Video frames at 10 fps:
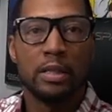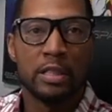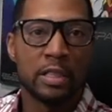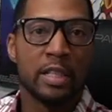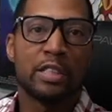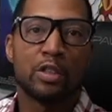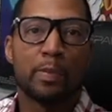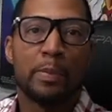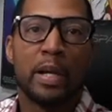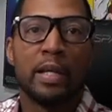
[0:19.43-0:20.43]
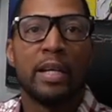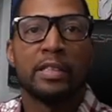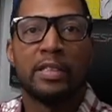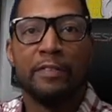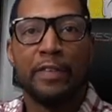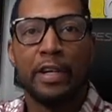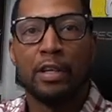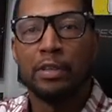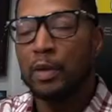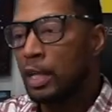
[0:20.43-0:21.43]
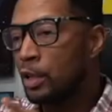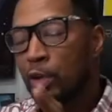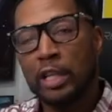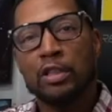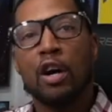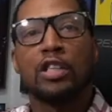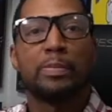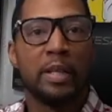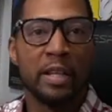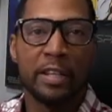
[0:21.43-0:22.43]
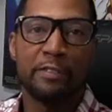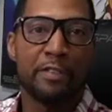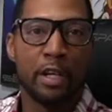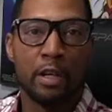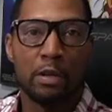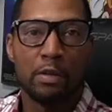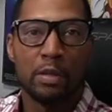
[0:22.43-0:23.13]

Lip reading: just let Superman Legacy fail. I know that's harsh, but let it fail.